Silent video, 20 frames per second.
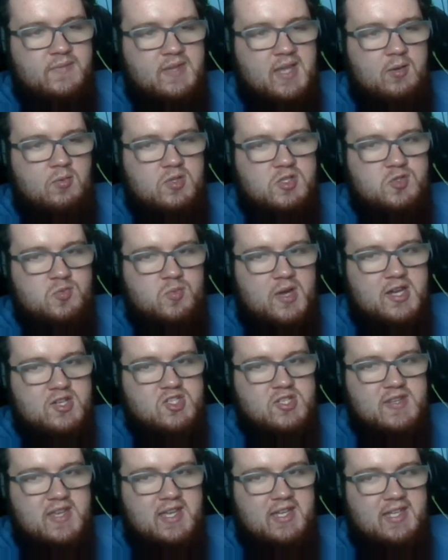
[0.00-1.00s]
I was
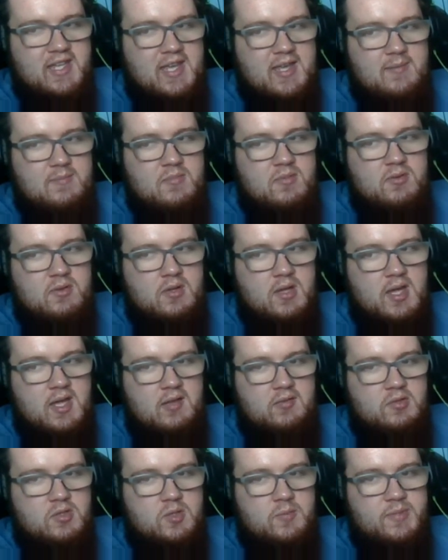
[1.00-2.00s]
watching that game
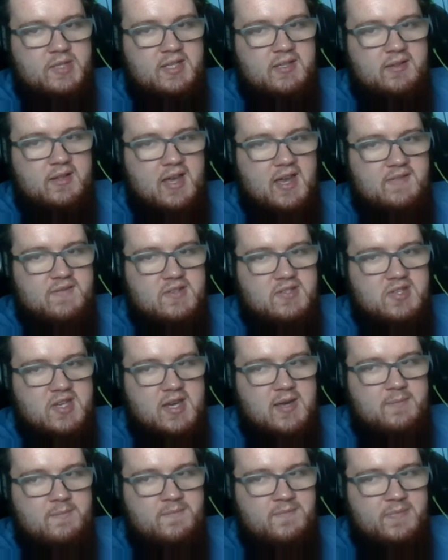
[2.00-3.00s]
a little bit at the
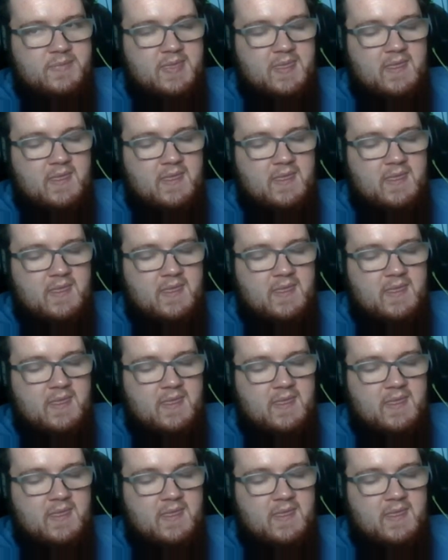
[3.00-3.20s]
time.